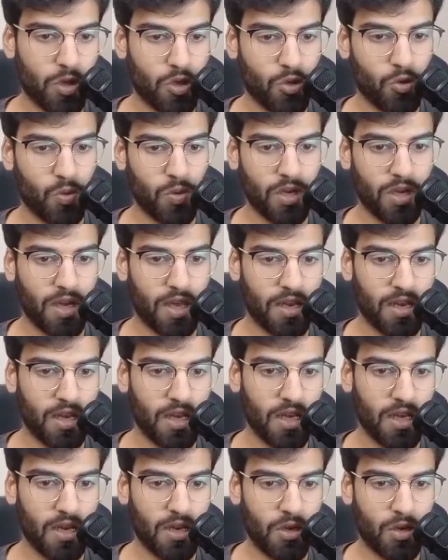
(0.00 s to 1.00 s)
will
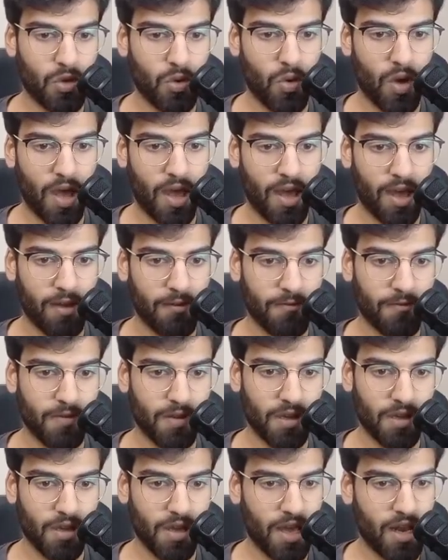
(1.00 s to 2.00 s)
need to have
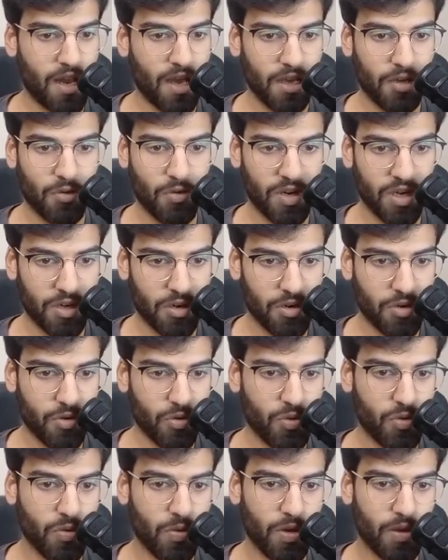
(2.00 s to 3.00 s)
an iterator
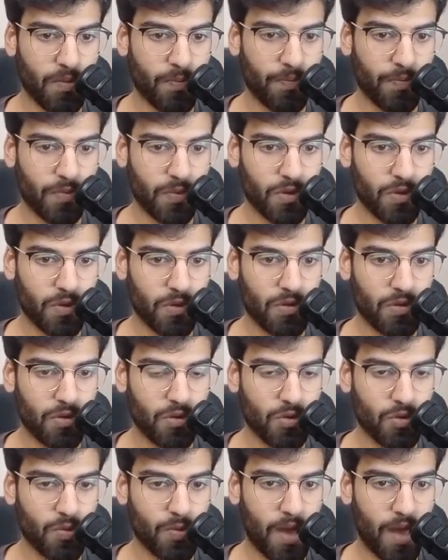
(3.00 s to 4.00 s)
to
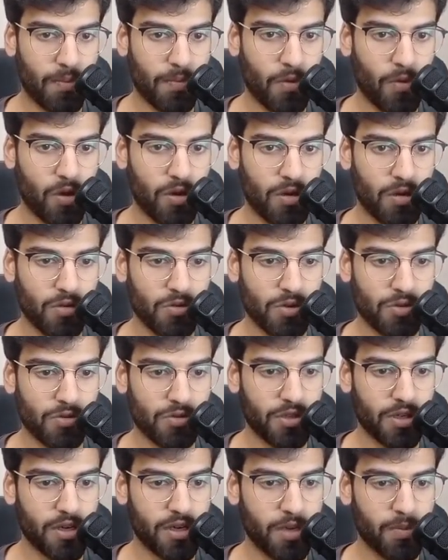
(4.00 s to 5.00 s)
map on. So it's
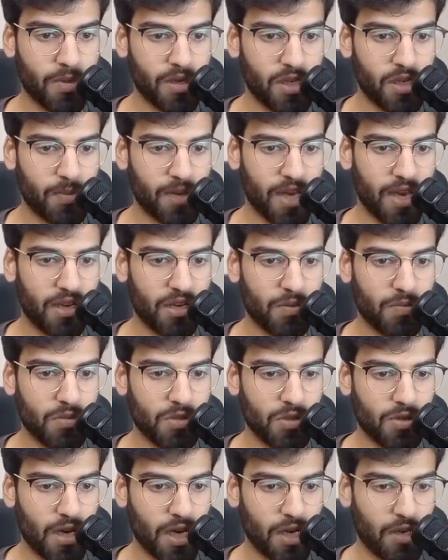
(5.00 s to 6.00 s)
returning multiple items.
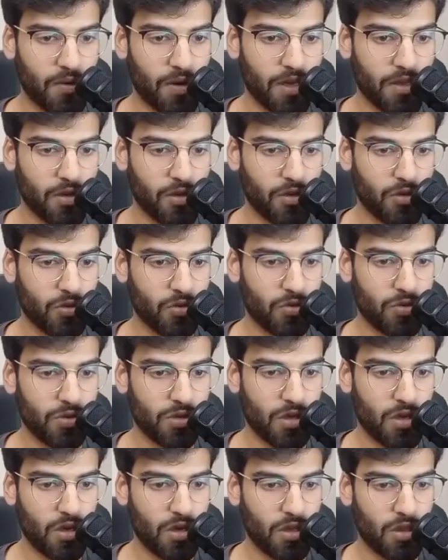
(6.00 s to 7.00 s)
So I'd rather use
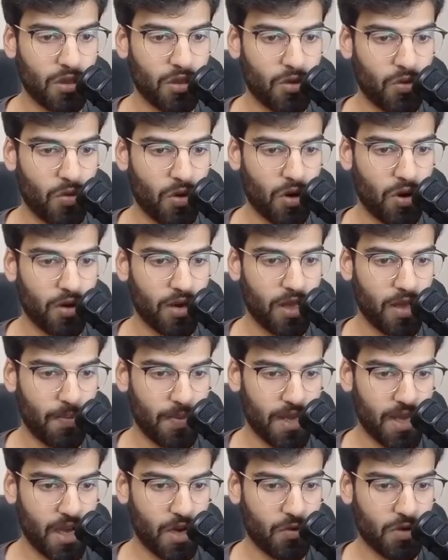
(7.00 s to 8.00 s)
the raw
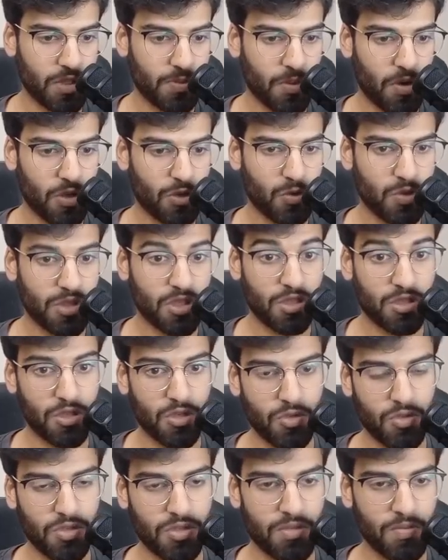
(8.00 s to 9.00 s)
API response, which
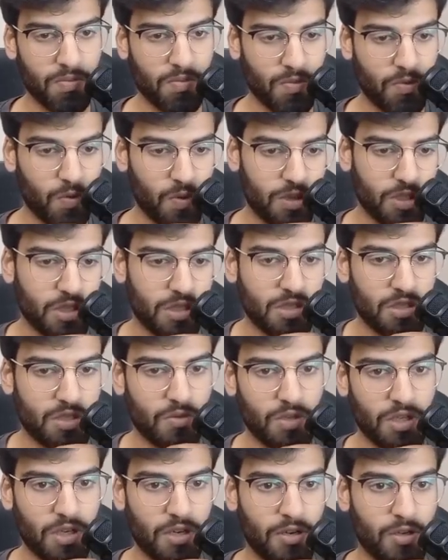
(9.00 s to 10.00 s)
just
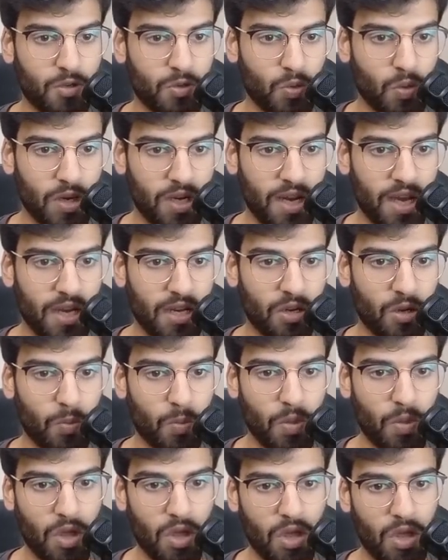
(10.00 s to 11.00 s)
returns one
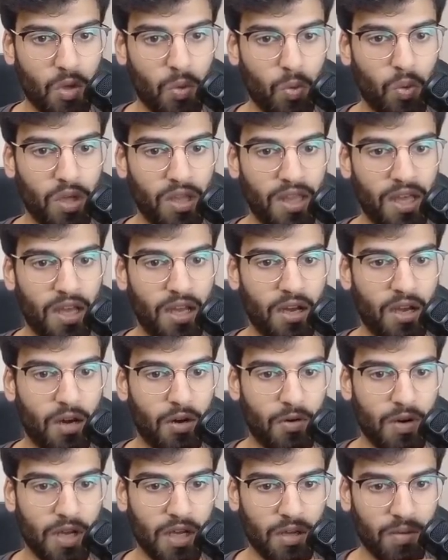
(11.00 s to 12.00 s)
item with an
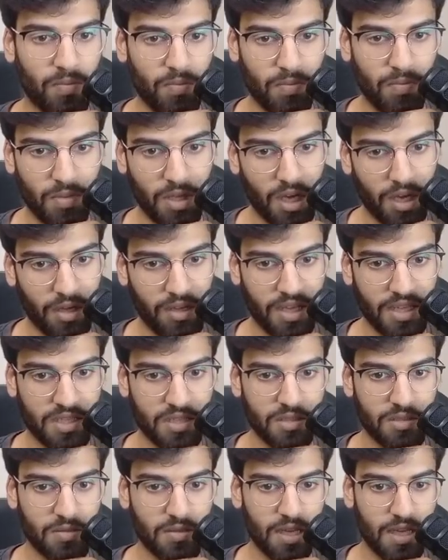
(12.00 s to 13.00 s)
array. Yeah,
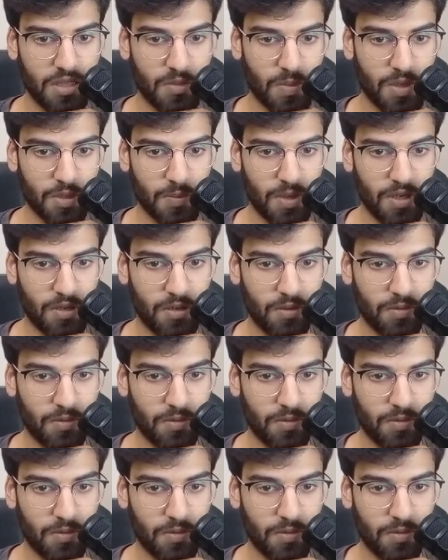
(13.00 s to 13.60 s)
that's much better.